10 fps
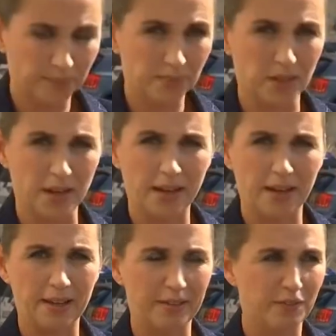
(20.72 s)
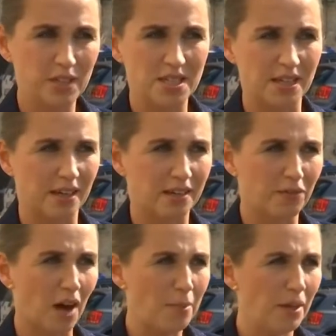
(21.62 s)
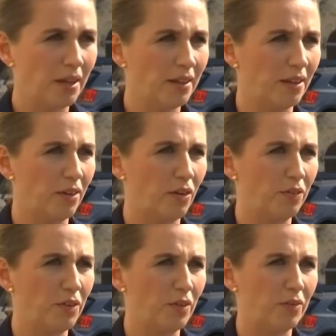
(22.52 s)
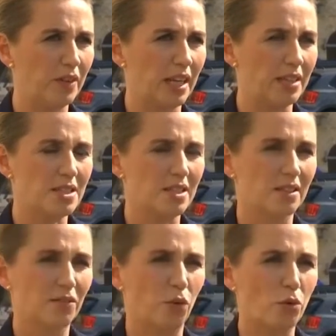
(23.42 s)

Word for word: off his visit over Copenhagen's refusal to sell